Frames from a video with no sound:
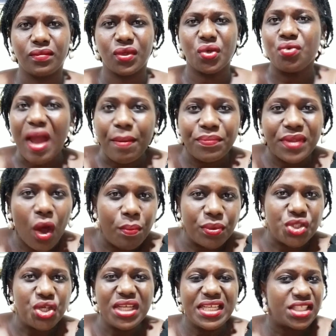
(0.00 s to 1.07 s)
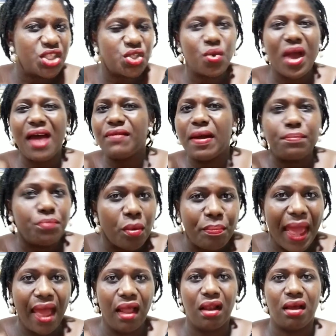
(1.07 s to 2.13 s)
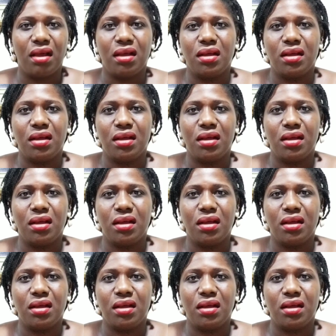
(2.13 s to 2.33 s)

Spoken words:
Grab the opportunities you have and propel.